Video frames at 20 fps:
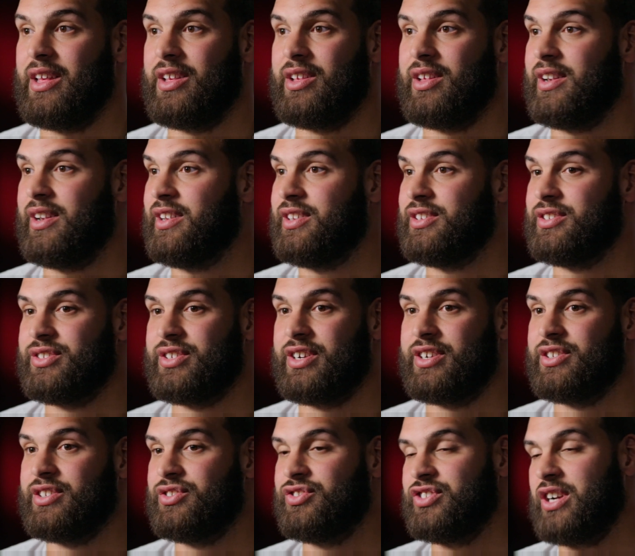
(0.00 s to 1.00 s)
it, it
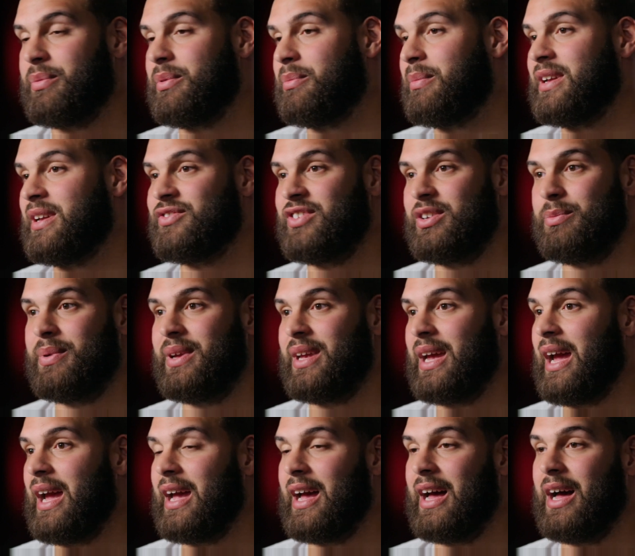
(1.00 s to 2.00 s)
started jumping my
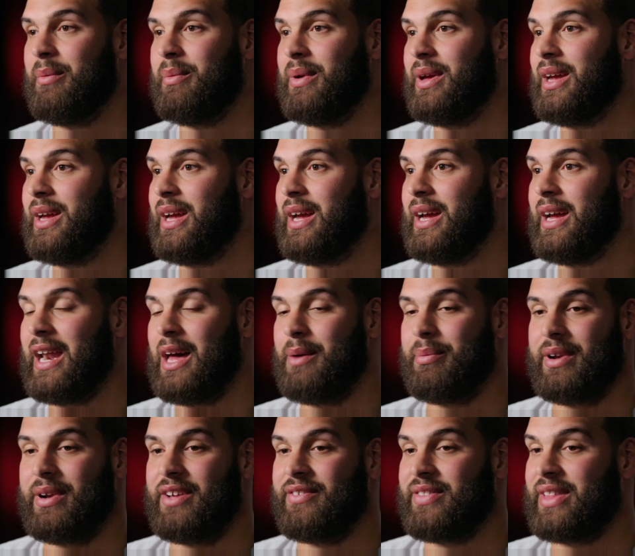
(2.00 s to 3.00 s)
GPA up. And I
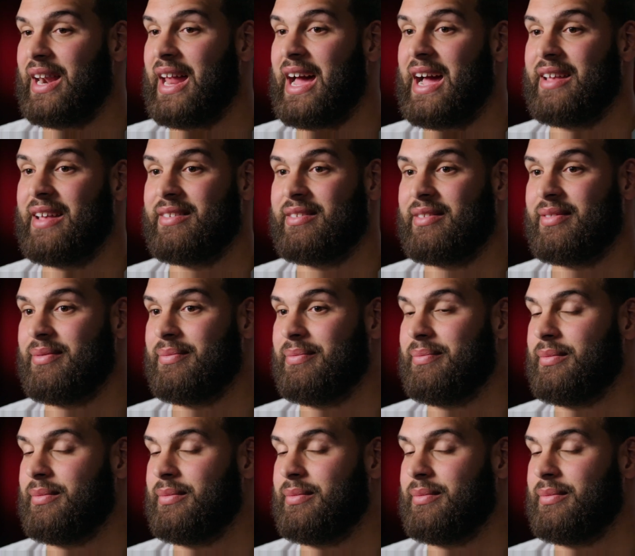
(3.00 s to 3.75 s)
believe the last,